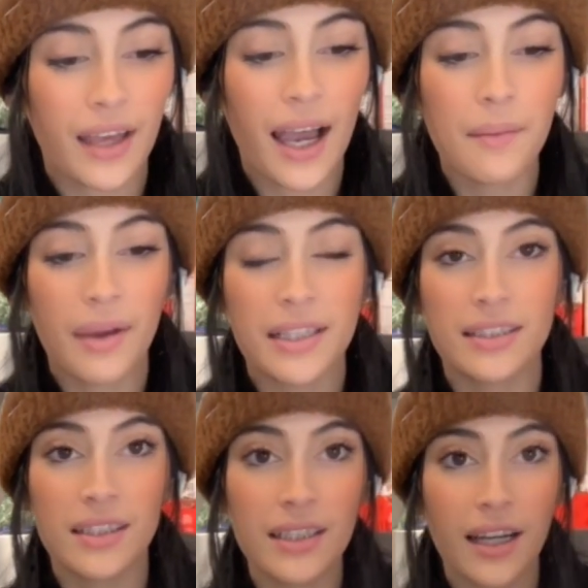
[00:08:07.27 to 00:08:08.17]
I
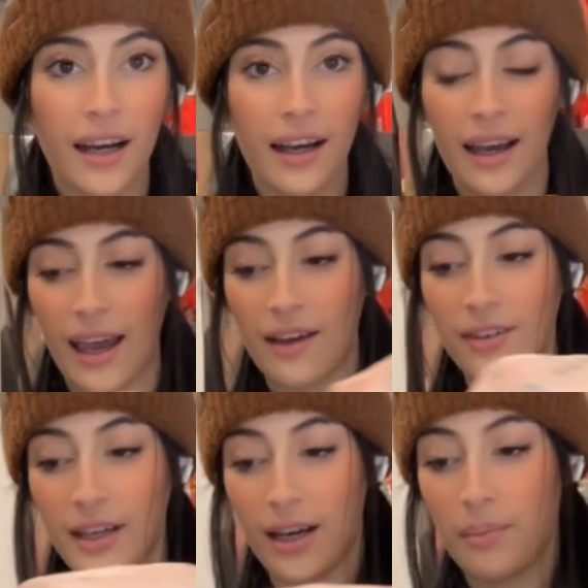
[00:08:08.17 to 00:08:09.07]
basically cut a half
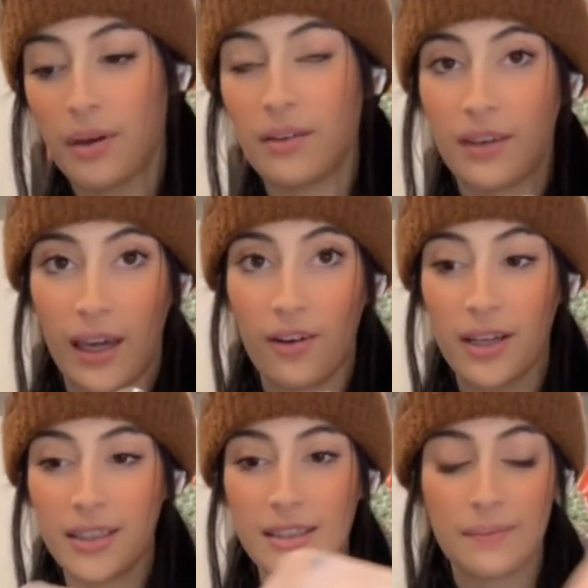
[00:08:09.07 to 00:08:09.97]
a cup of
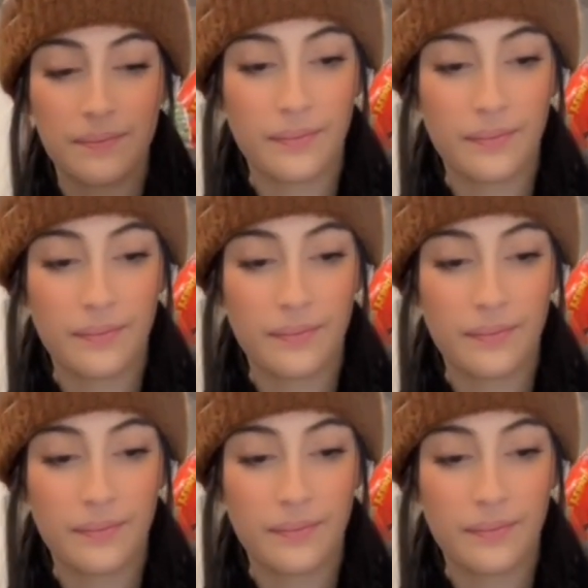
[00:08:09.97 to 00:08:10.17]
carrots.